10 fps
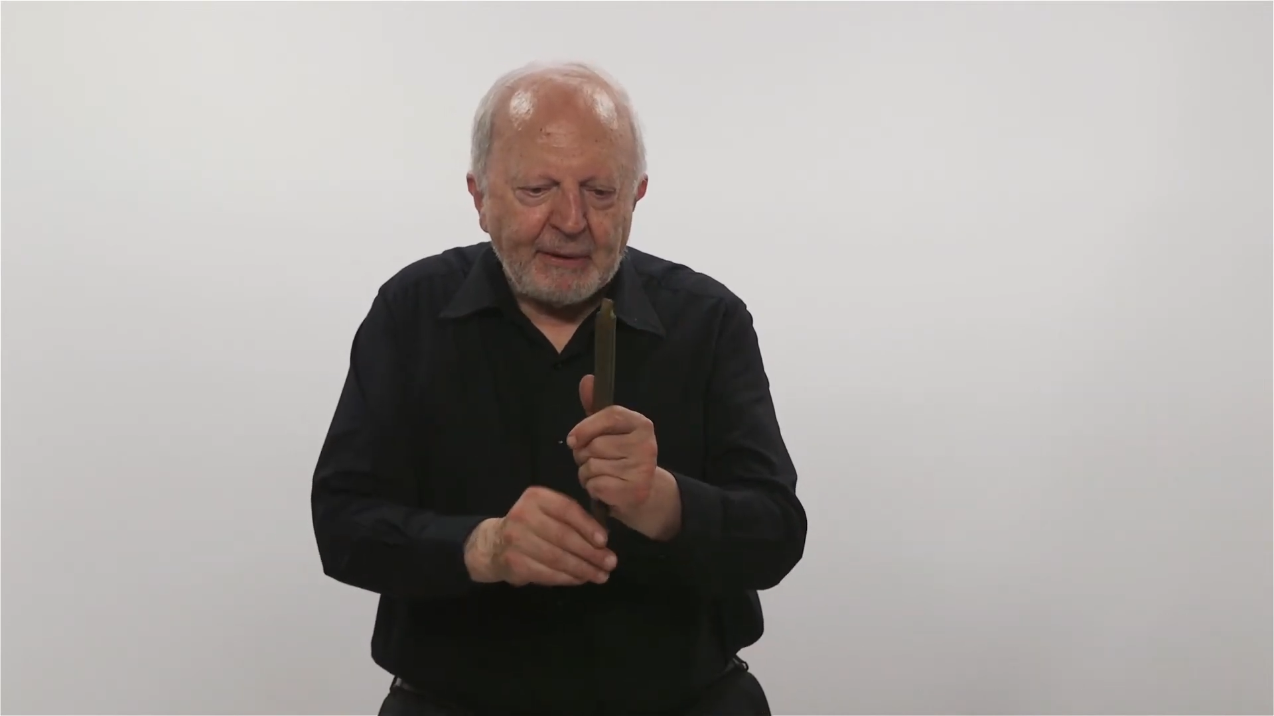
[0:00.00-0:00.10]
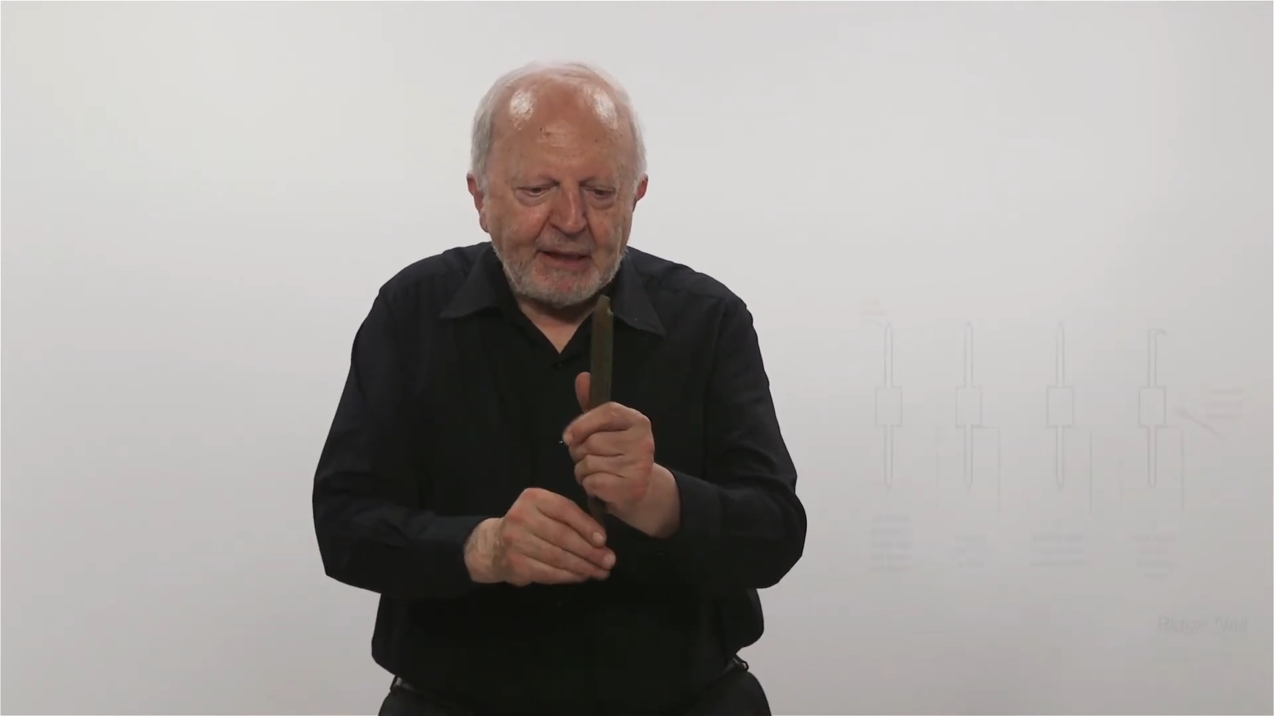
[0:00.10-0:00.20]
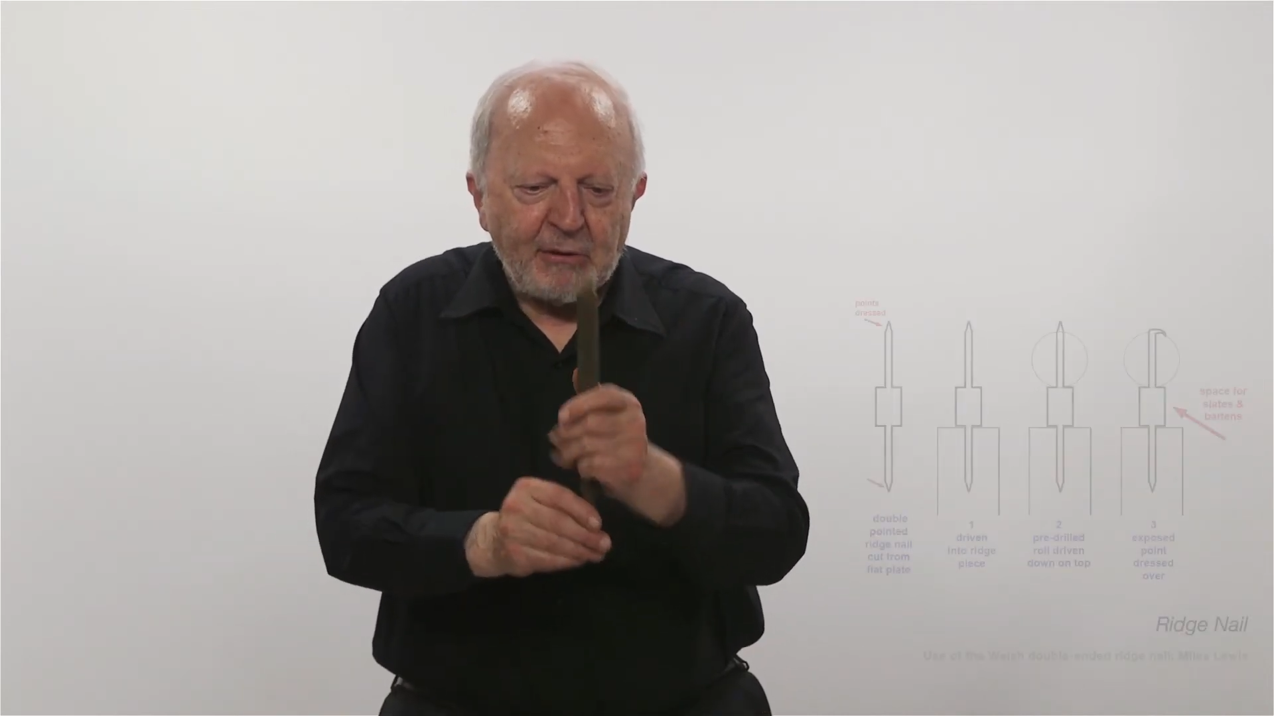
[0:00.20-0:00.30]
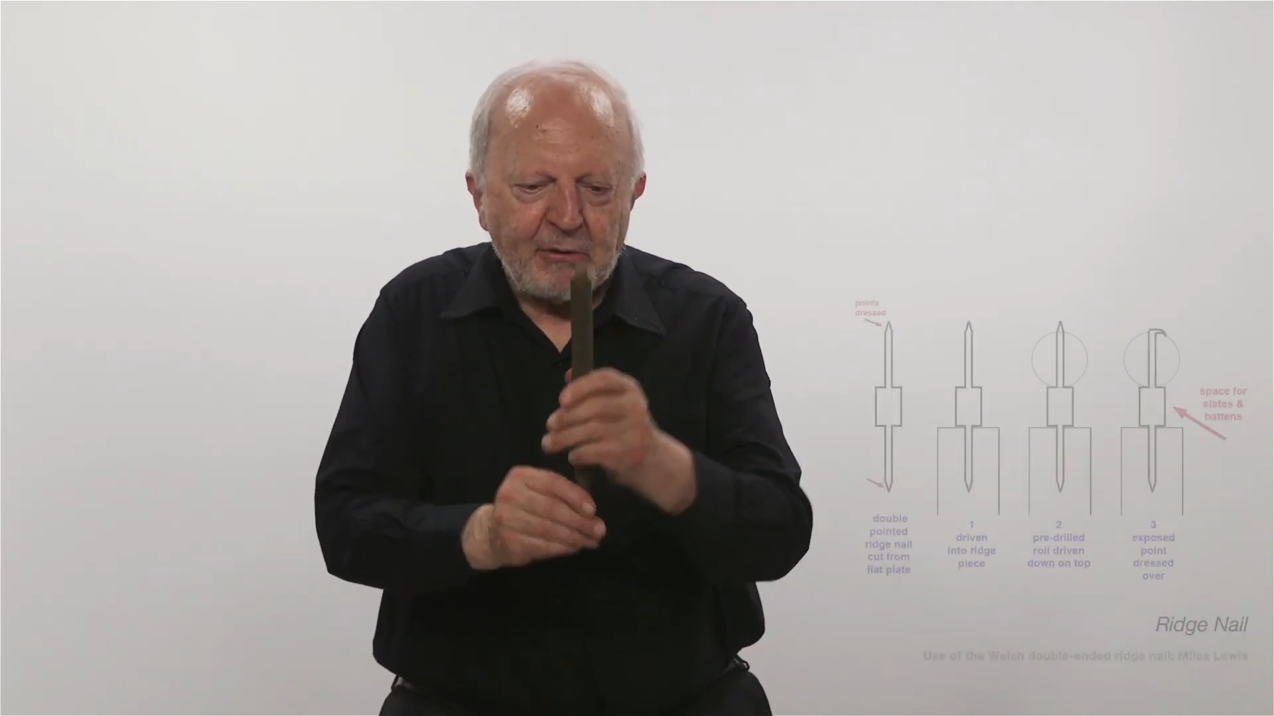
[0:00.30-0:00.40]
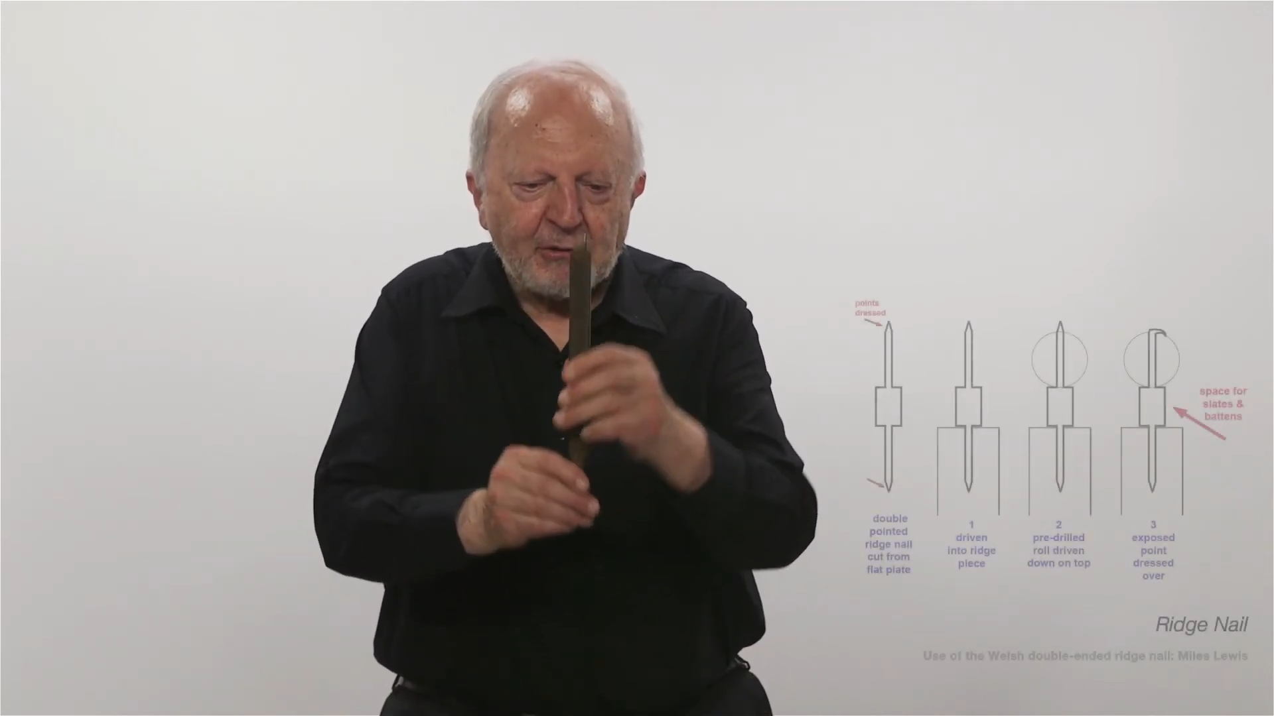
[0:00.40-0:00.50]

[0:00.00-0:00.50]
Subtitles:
and then you